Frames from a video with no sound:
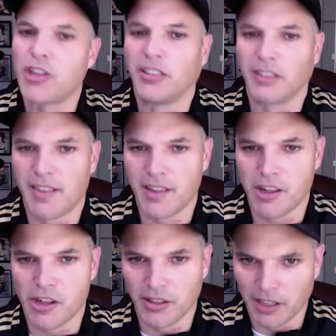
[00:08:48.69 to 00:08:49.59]

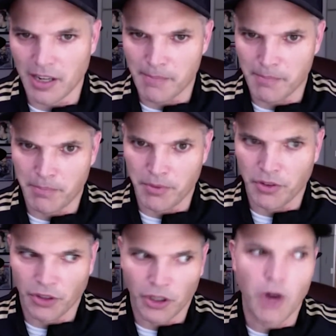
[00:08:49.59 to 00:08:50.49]
decision
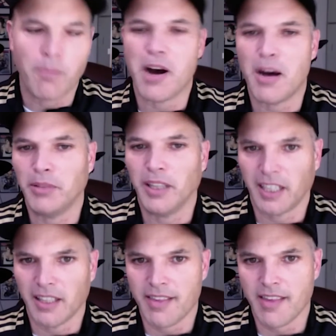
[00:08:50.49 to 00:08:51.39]
to go public
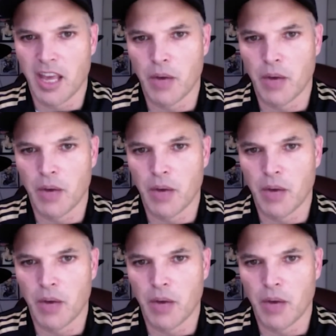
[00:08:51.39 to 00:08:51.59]
and say,